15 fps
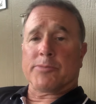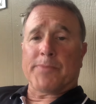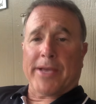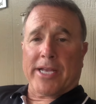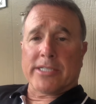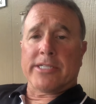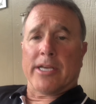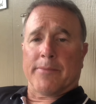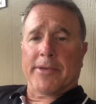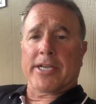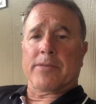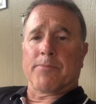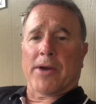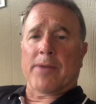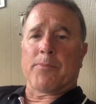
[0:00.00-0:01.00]

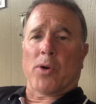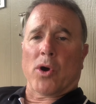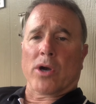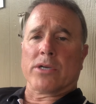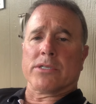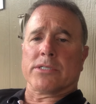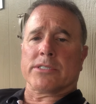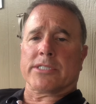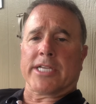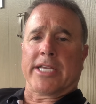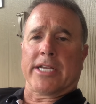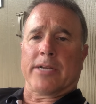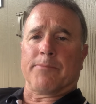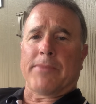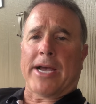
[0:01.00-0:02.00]
pandemic, my part to
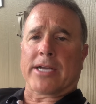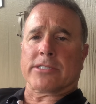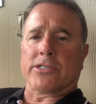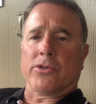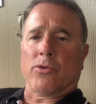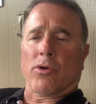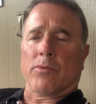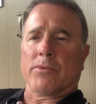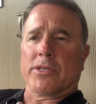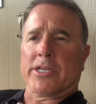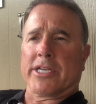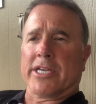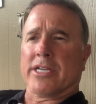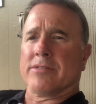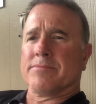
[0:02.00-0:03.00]
get it back to normal
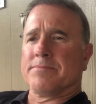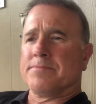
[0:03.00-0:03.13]
again.